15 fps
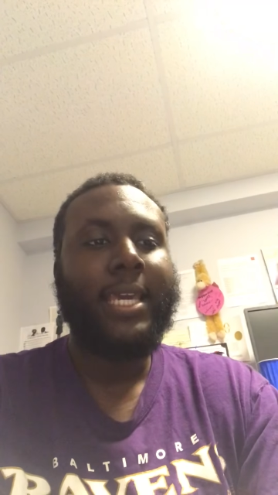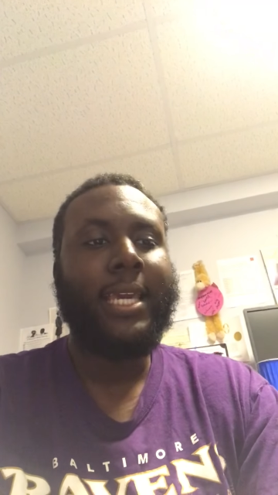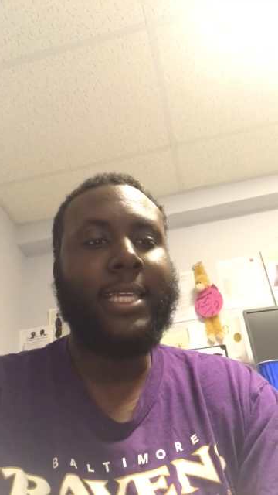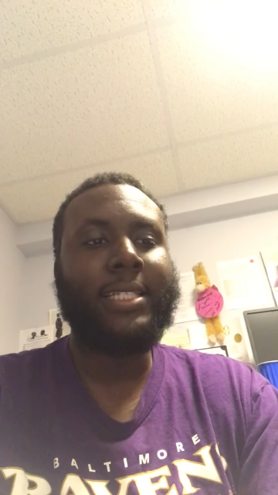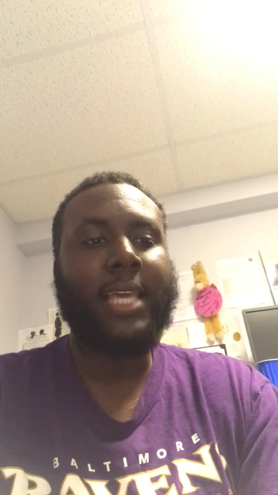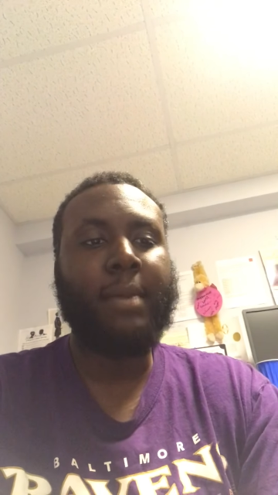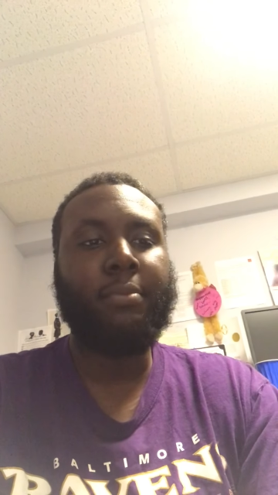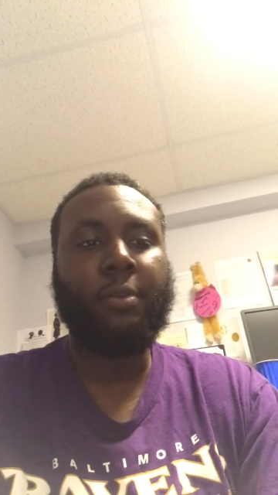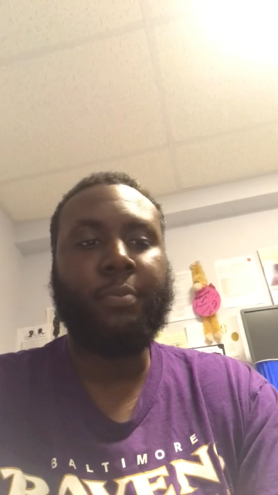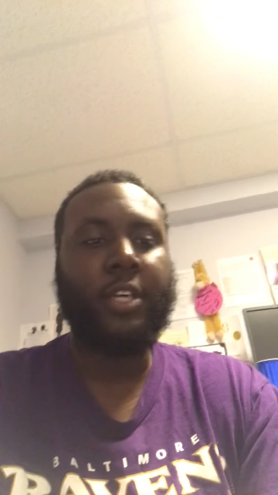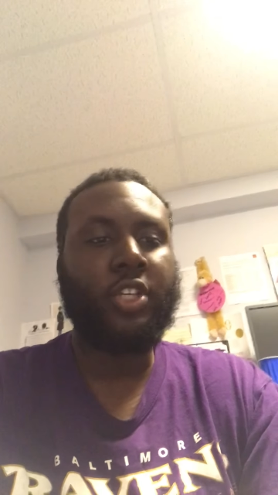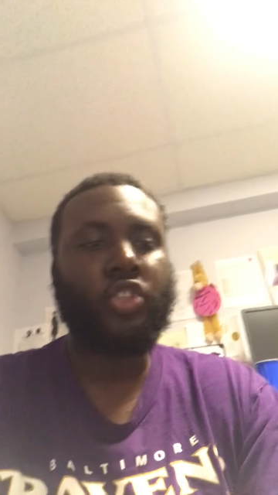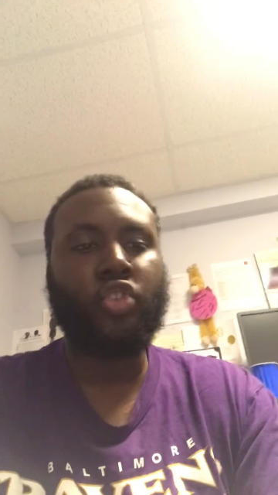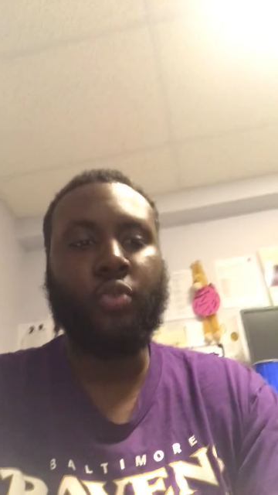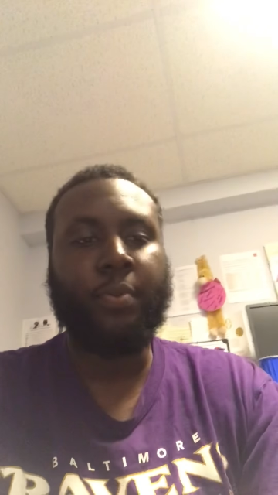he's able to be
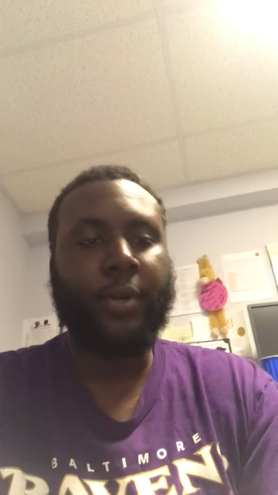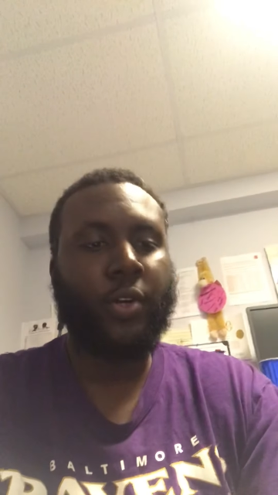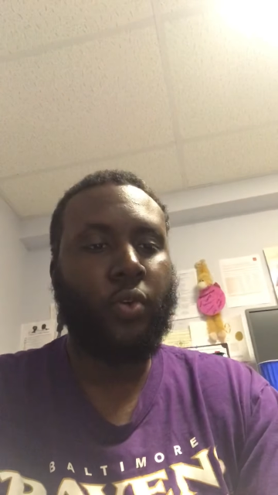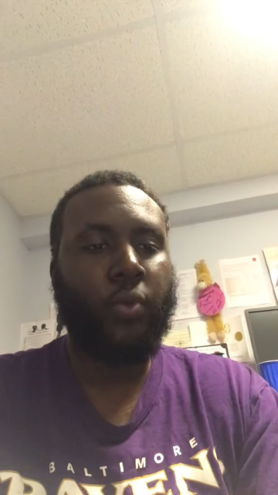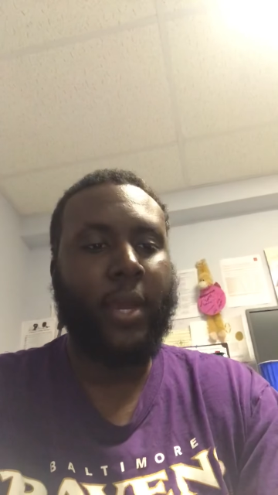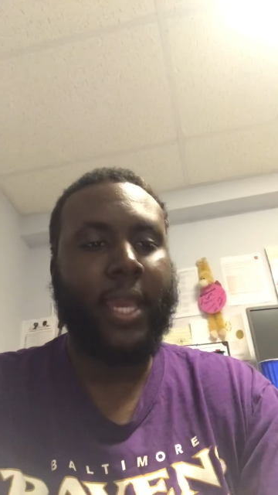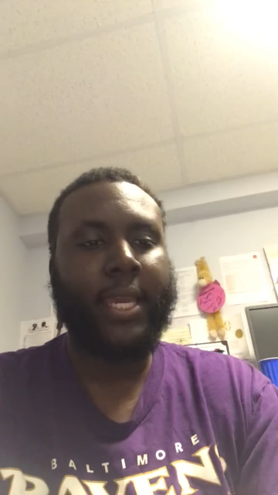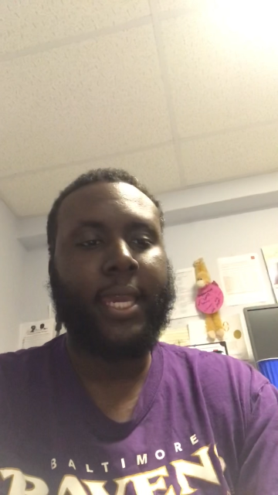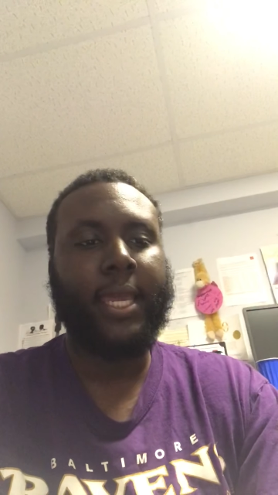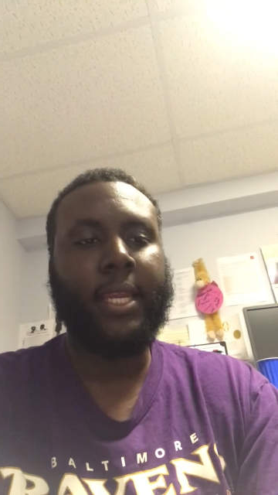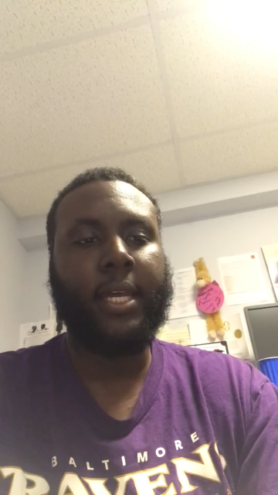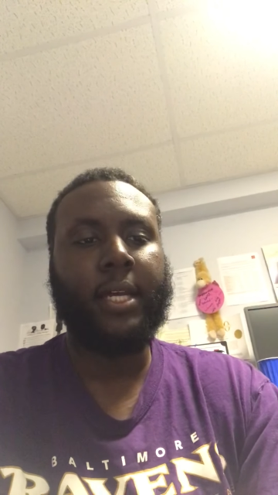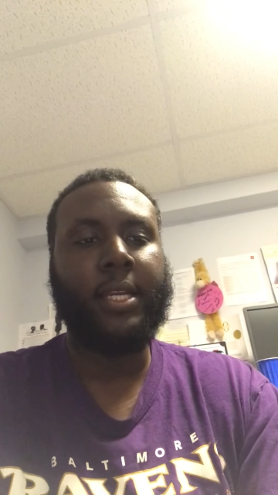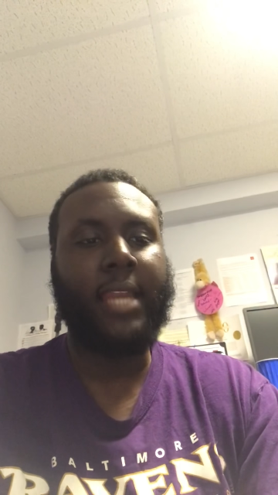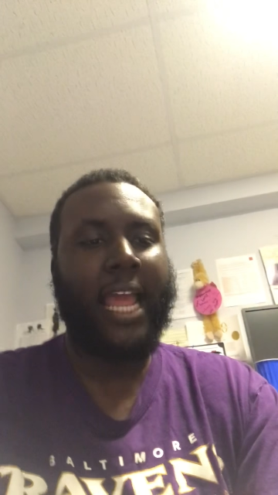super quick and
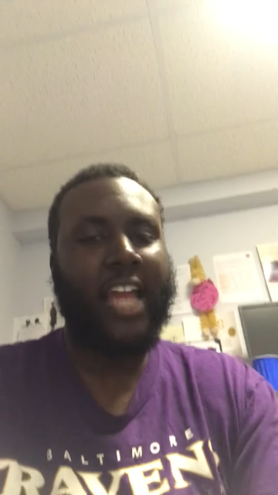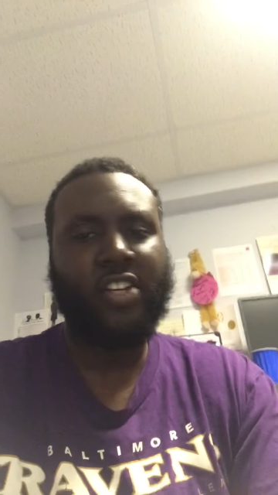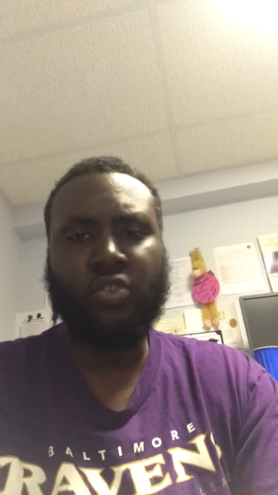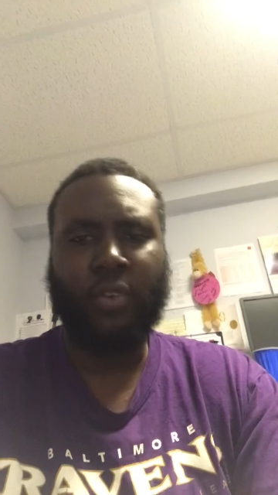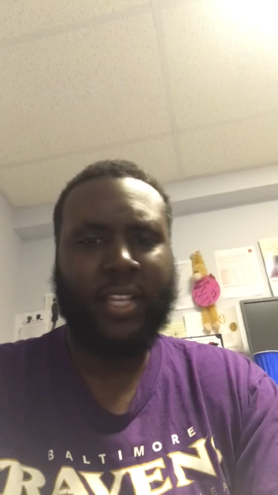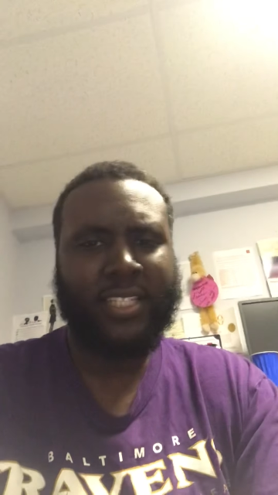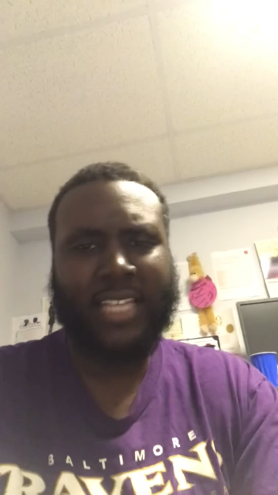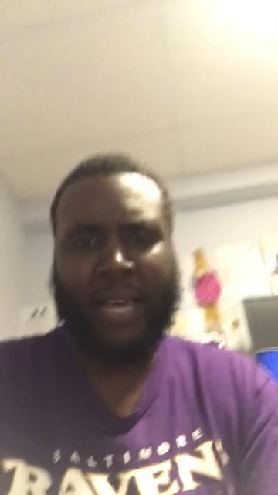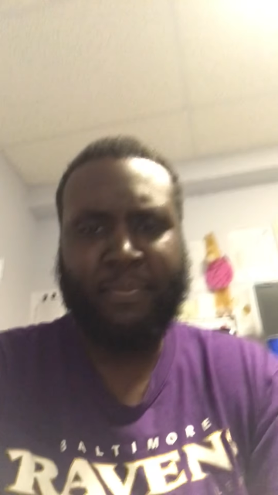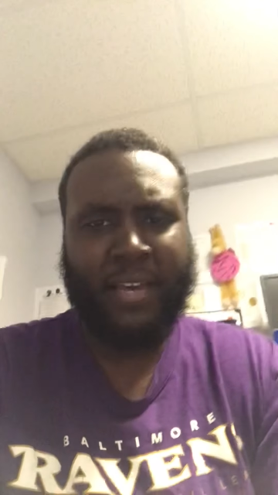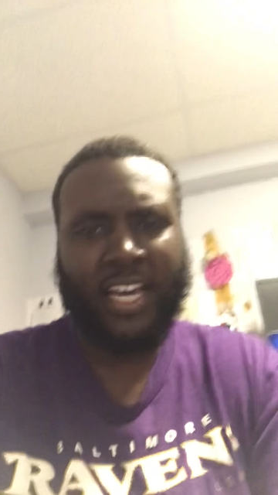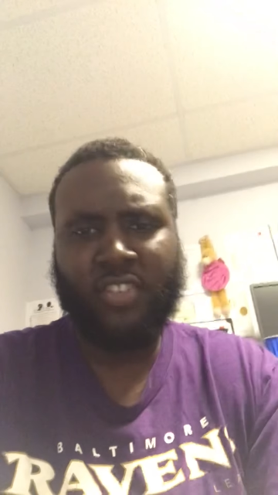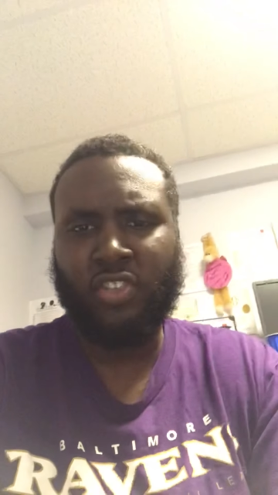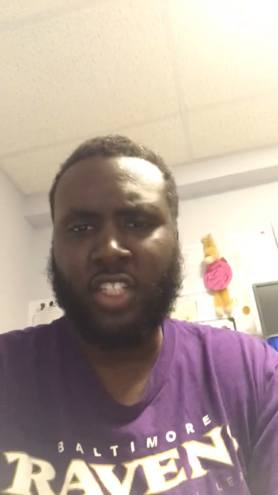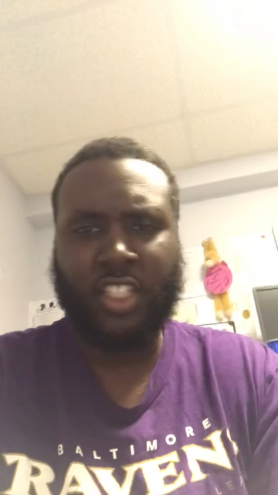a natural inside
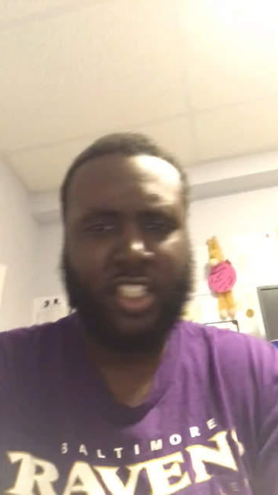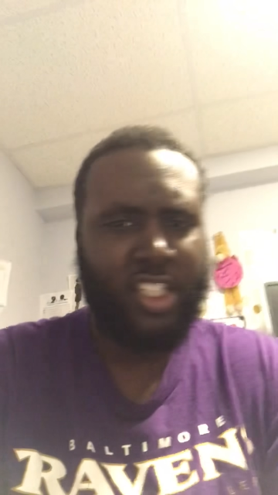pass rusher,